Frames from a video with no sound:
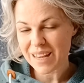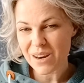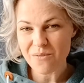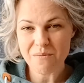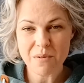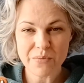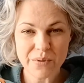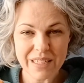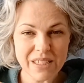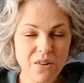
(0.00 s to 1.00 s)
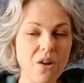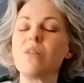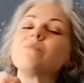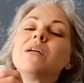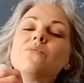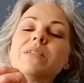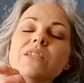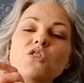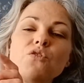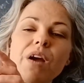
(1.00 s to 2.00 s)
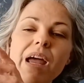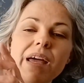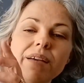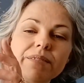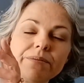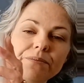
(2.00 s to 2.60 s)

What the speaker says: I don't remember what it's called, but it was a tray.